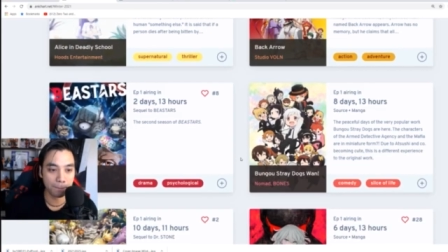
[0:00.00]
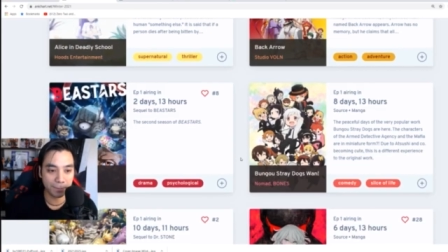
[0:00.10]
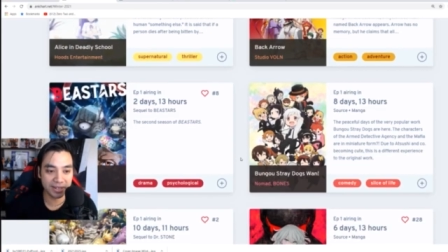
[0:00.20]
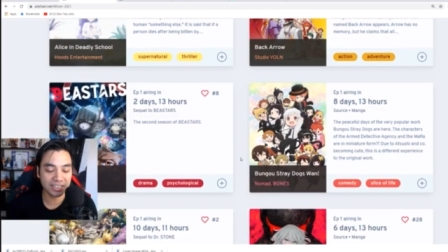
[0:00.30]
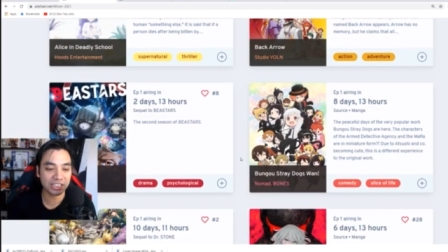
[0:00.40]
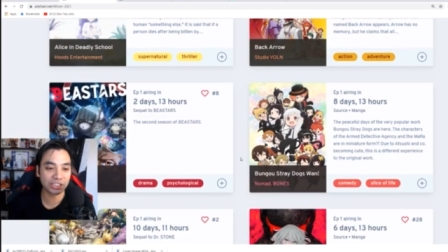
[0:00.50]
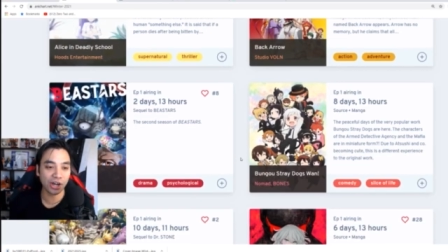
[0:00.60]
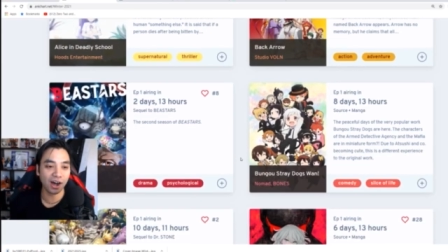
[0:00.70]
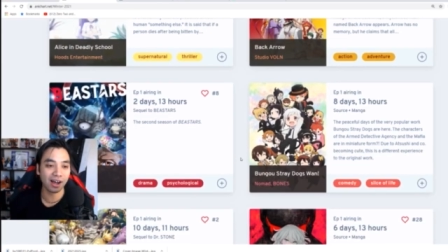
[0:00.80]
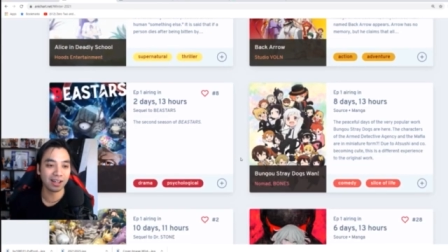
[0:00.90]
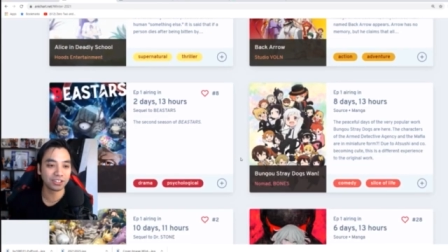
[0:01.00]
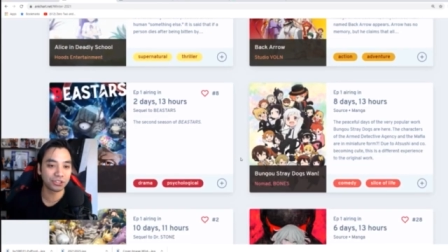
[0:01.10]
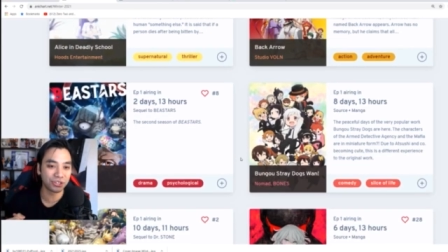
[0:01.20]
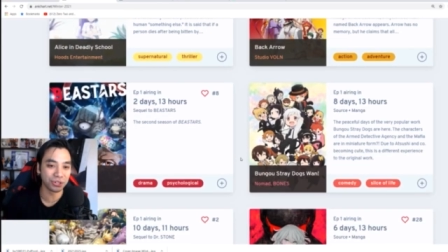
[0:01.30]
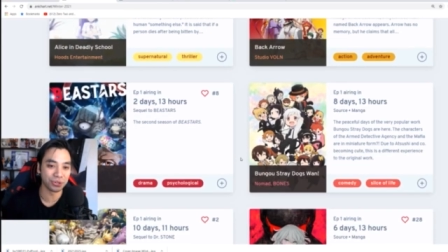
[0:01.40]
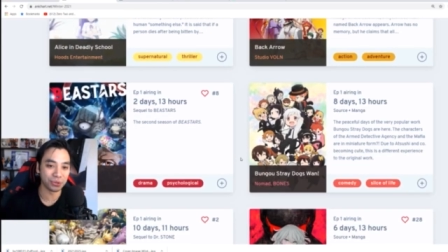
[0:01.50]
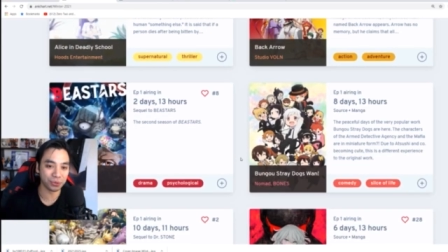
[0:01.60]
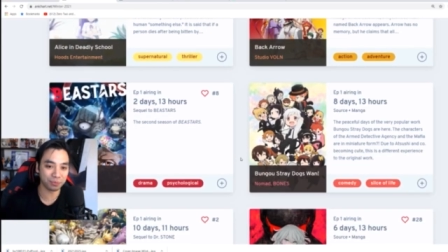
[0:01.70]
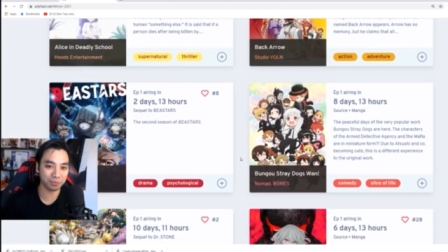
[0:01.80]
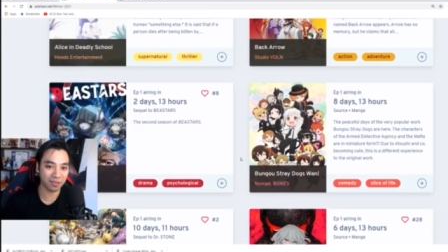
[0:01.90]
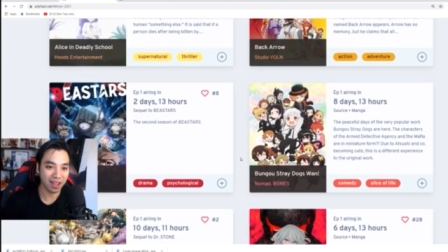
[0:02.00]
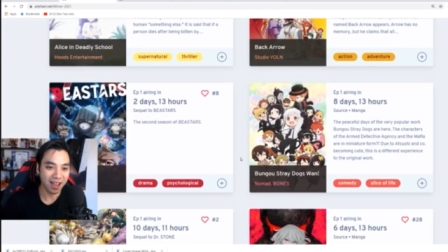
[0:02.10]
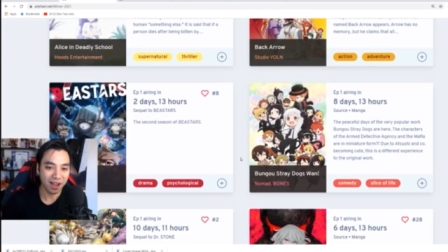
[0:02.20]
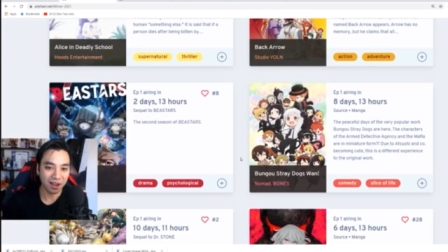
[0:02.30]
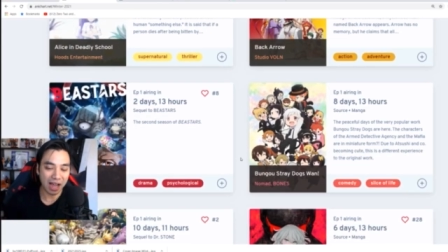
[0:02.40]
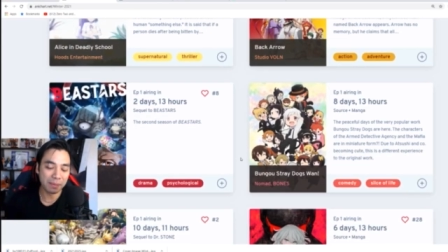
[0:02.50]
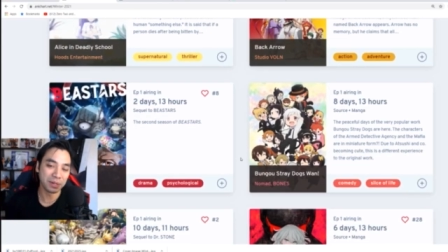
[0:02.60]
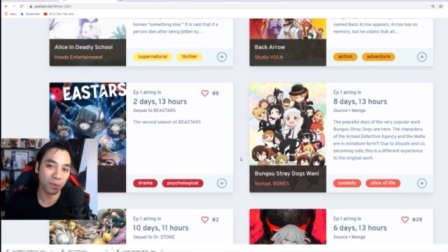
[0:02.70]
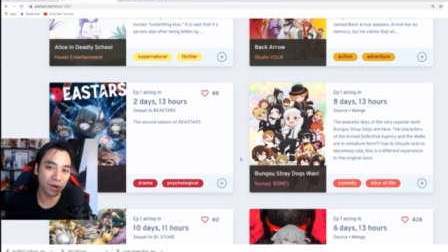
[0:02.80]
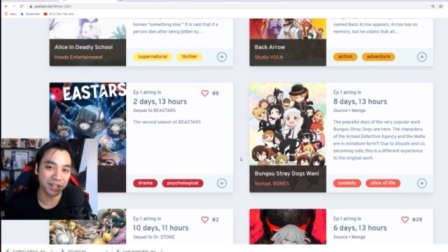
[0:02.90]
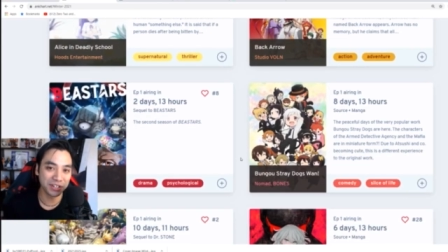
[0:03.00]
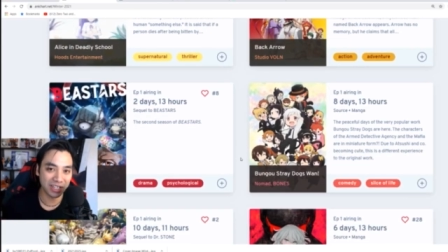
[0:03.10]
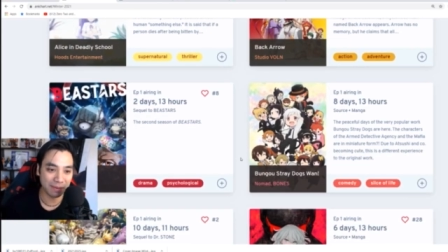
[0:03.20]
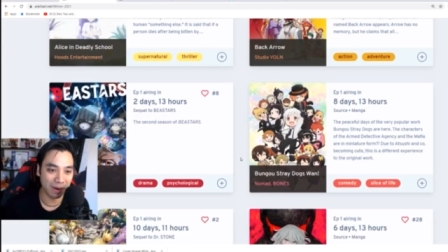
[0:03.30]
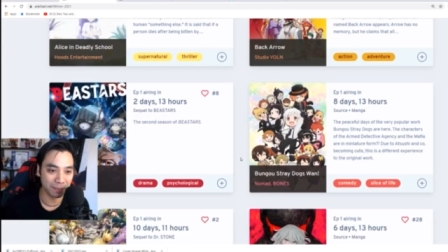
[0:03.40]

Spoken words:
Beastars 2. I mean, what can you say about